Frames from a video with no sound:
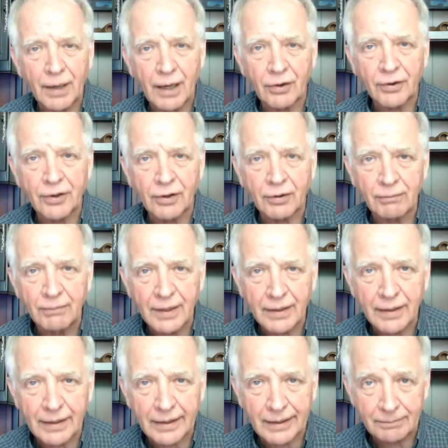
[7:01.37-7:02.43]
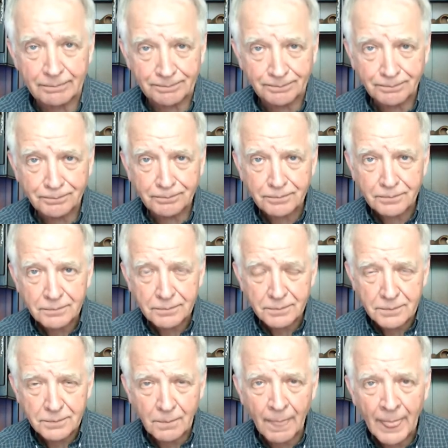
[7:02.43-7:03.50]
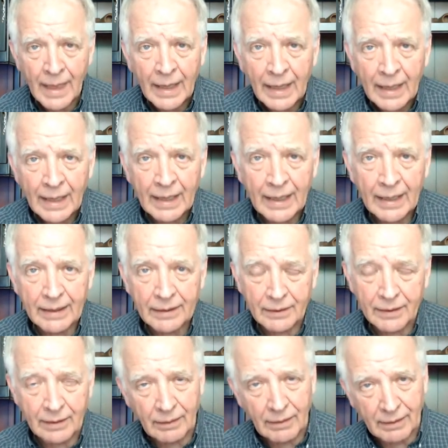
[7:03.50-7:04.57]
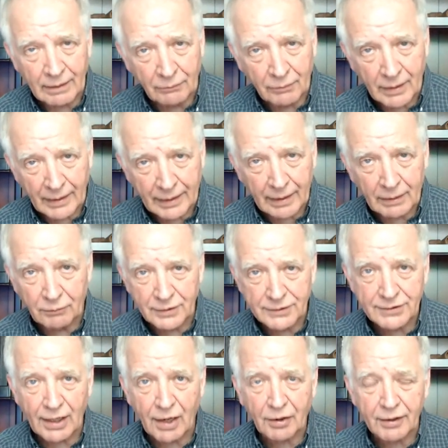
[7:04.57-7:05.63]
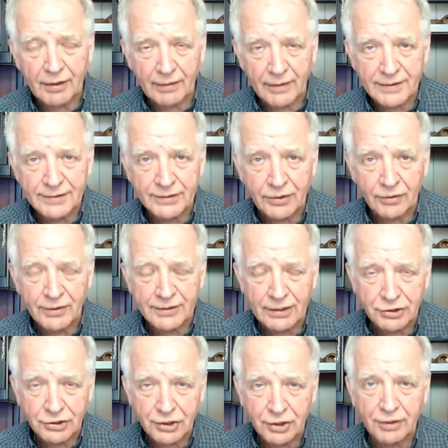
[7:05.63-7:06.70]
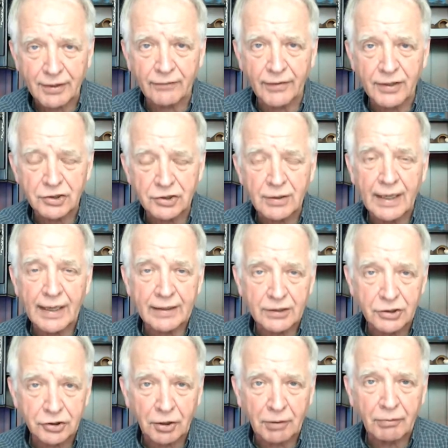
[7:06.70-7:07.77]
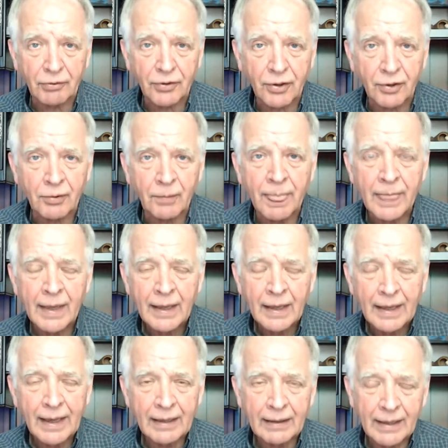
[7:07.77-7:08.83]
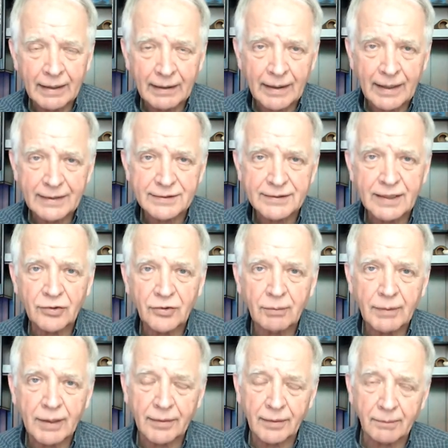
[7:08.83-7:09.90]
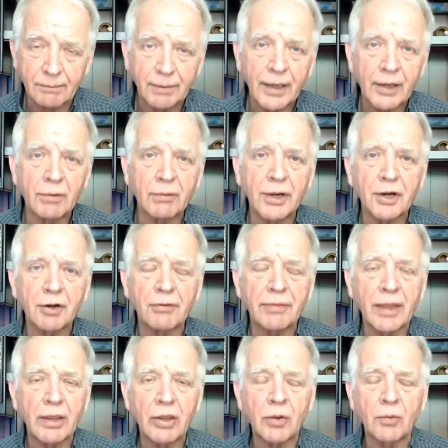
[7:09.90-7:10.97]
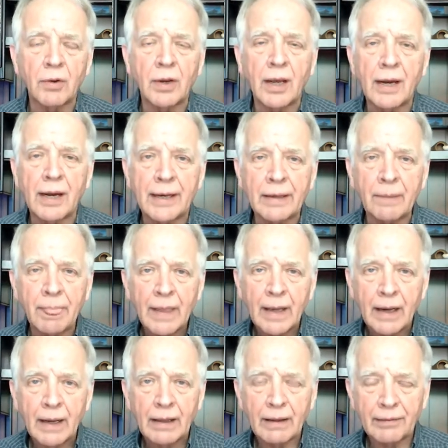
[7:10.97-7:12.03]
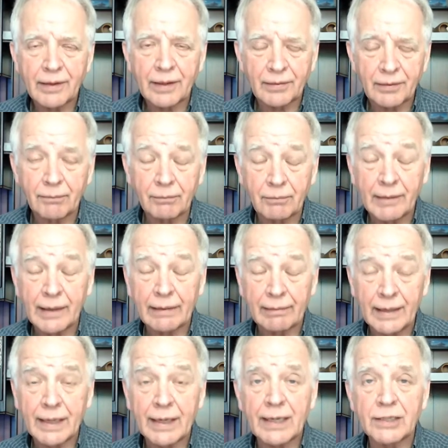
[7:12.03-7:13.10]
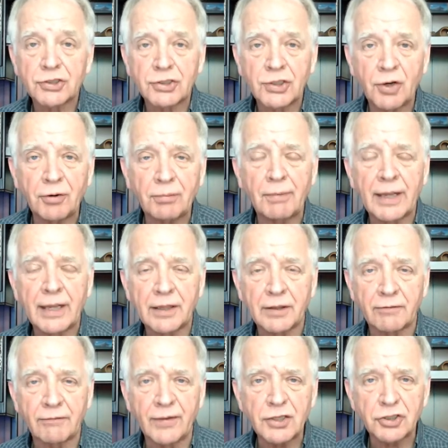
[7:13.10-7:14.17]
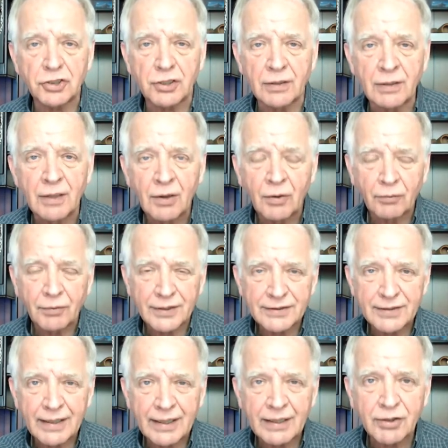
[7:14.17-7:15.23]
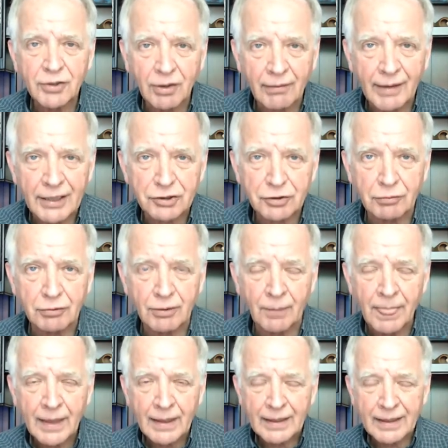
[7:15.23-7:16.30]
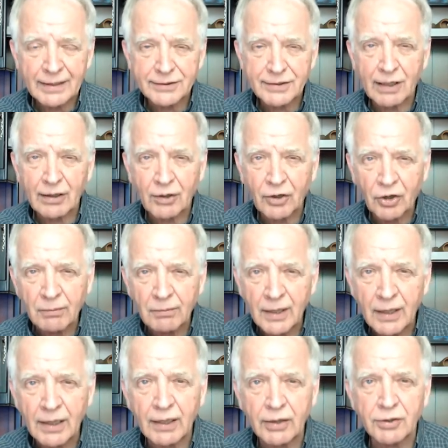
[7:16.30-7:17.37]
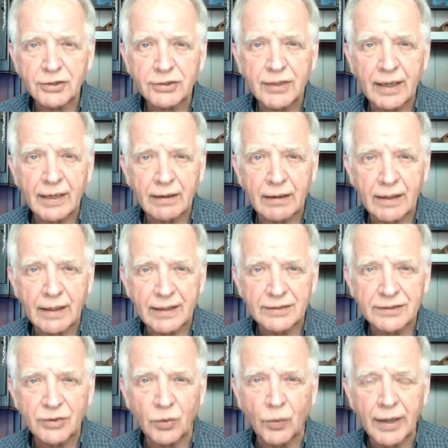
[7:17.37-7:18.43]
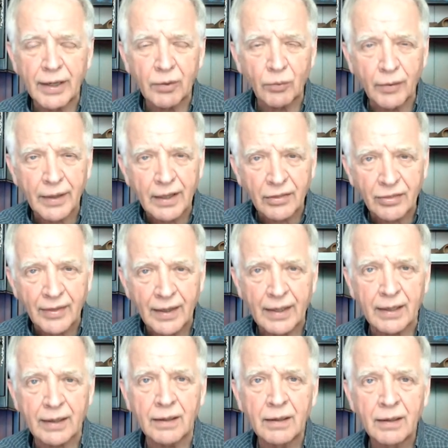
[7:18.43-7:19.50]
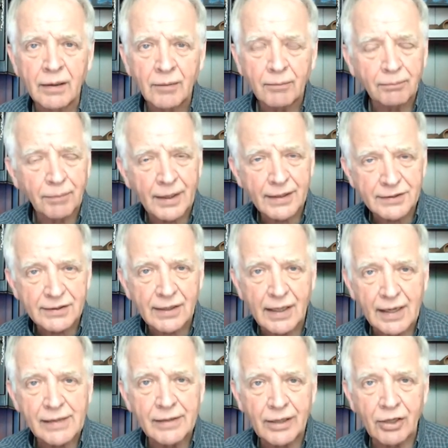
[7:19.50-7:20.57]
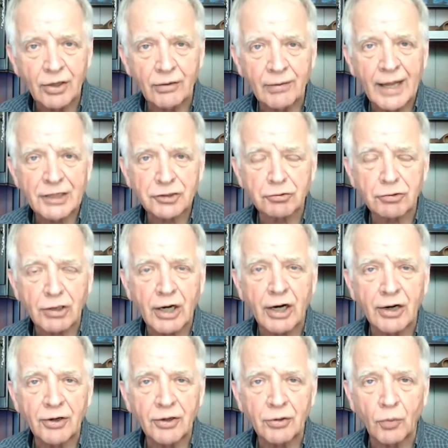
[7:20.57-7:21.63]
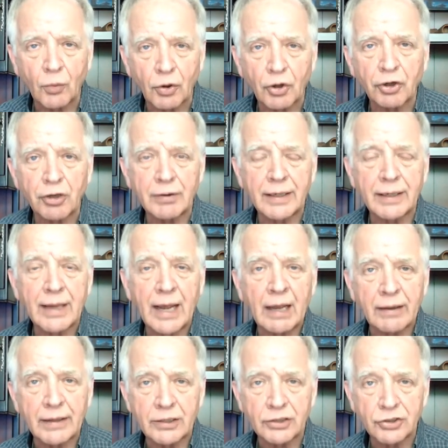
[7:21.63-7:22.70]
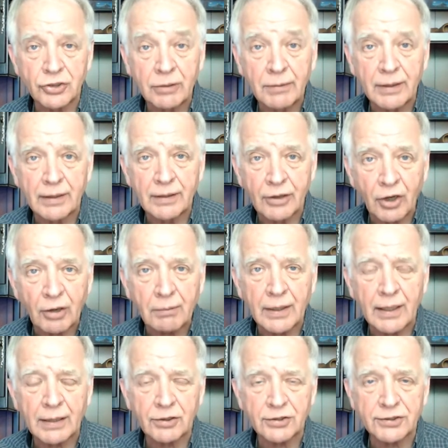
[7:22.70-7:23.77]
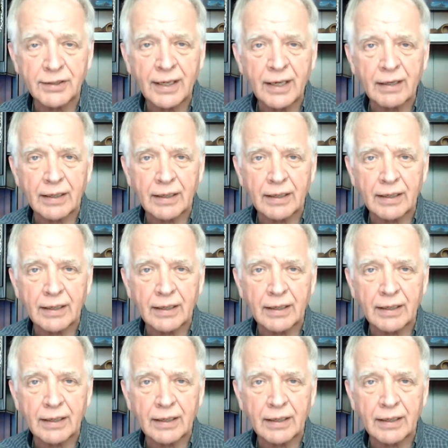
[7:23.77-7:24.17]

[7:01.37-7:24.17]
humility. And uh, again, we started this series. I shared the vision I shared with you, and, and God said to me, The barrier that you and I and that, the, that God showed me in the vision was intellectual. It's our human understanding. It's the way we think based on you know natural carnal worldly knowledge human human understanding